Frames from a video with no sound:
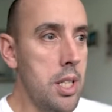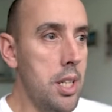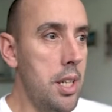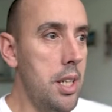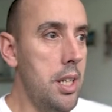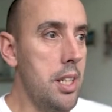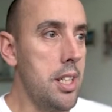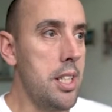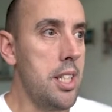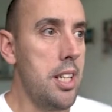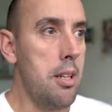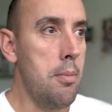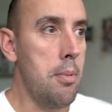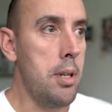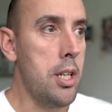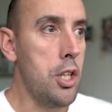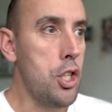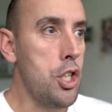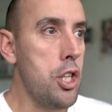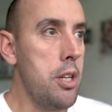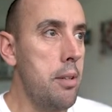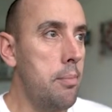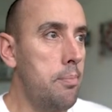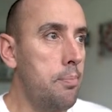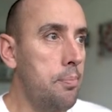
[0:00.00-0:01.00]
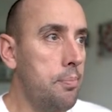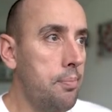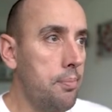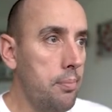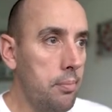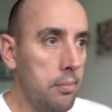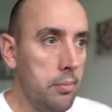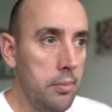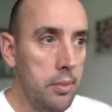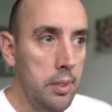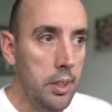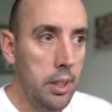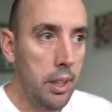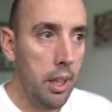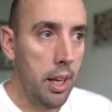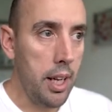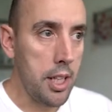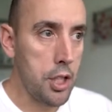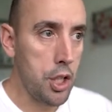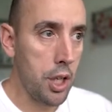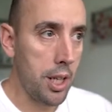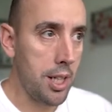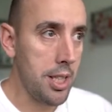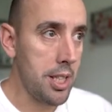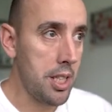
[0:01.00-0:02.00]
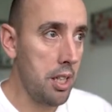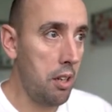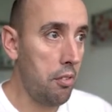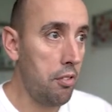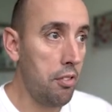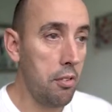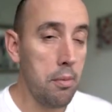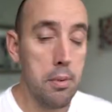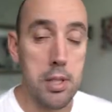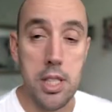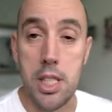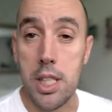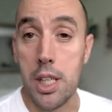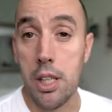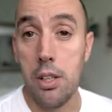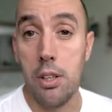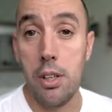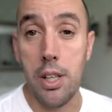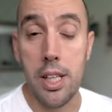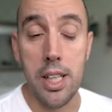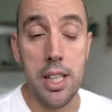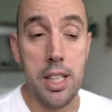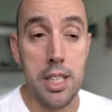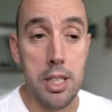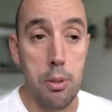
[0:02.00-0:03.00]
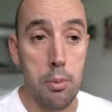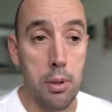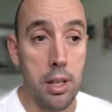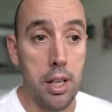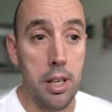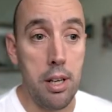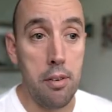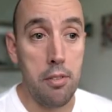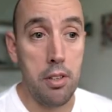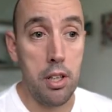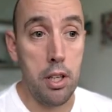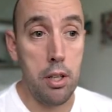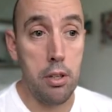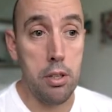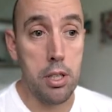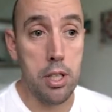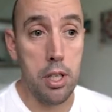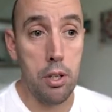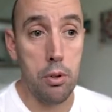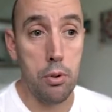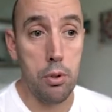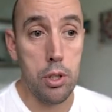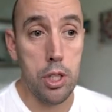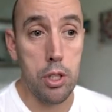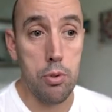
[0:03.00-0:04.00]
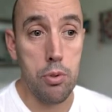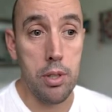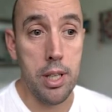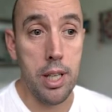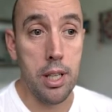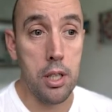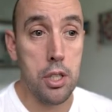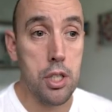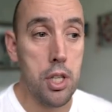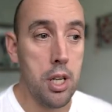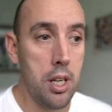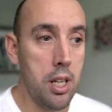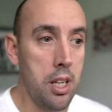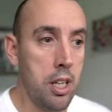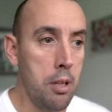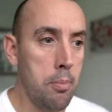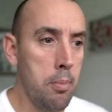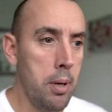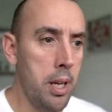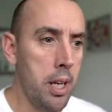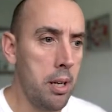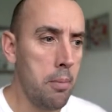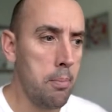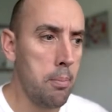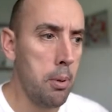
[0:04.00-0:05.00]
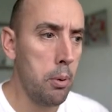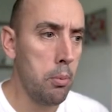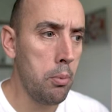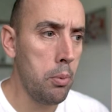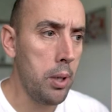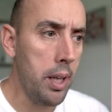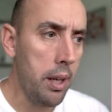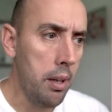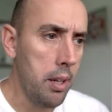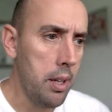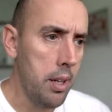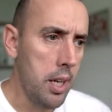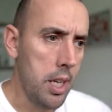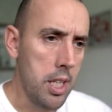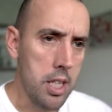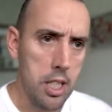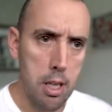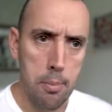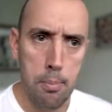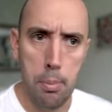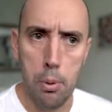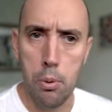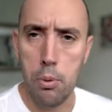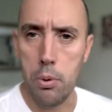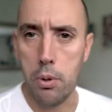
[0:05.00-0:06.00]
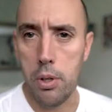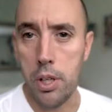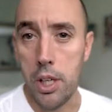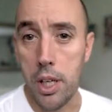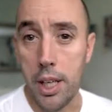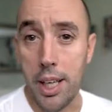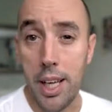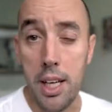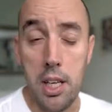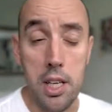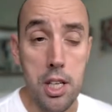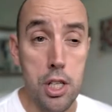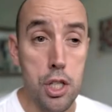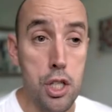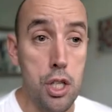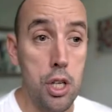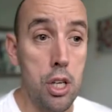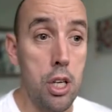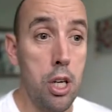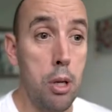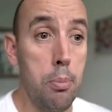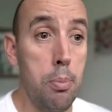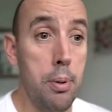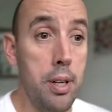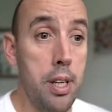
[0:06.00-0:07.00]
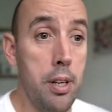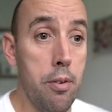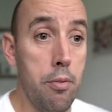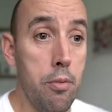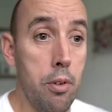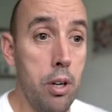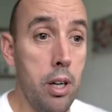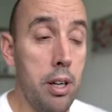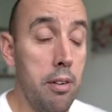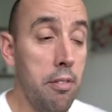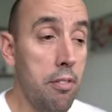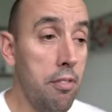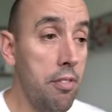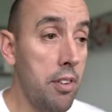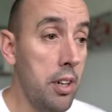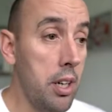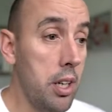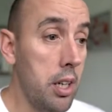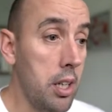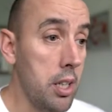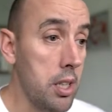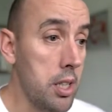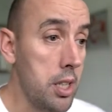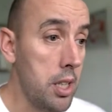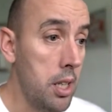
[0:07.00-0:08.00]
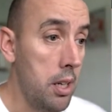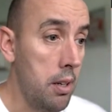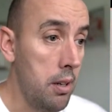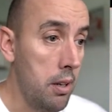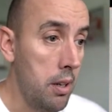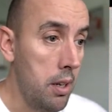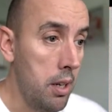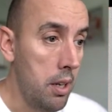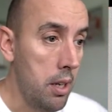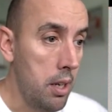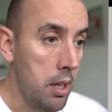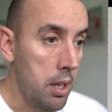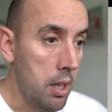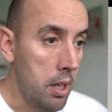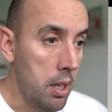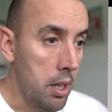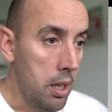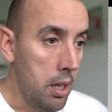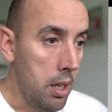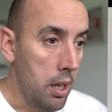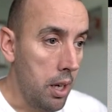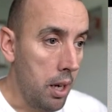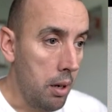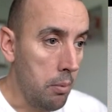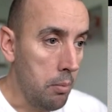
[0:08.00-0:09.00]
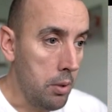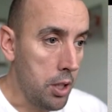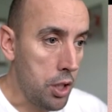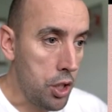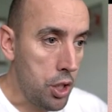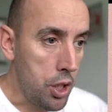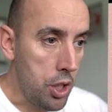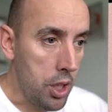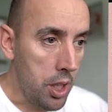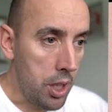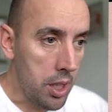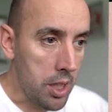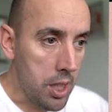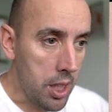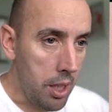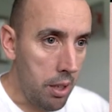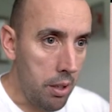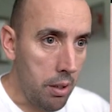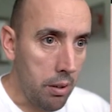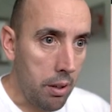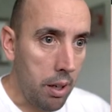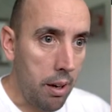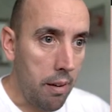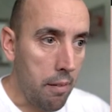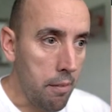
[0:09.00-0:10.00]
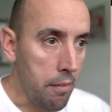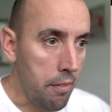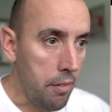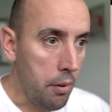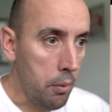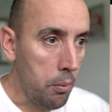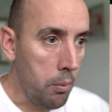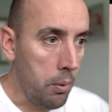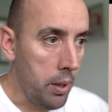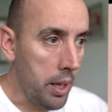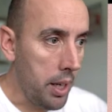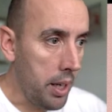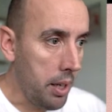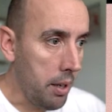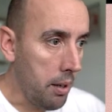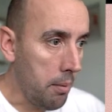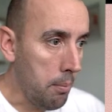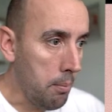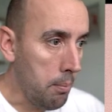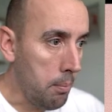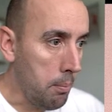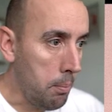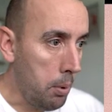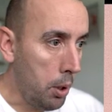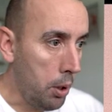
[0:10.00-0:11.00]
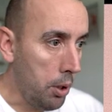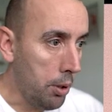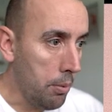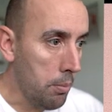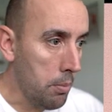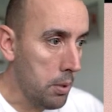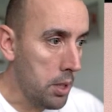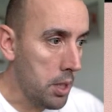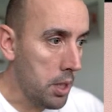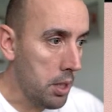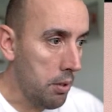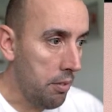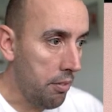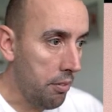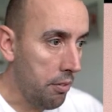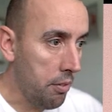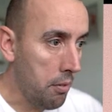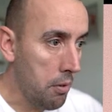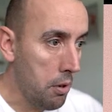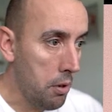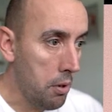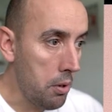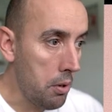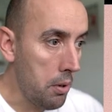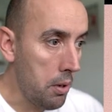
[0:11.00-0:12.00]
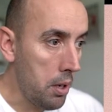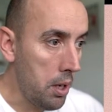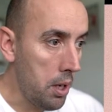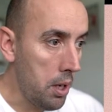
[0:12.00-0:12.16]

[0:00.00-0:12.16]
in this image, as you can see from the sky here, so we're going to have to use the noise reduction in a minute, but it's important you get your sharpening right first. And we're just looking for when it pops through.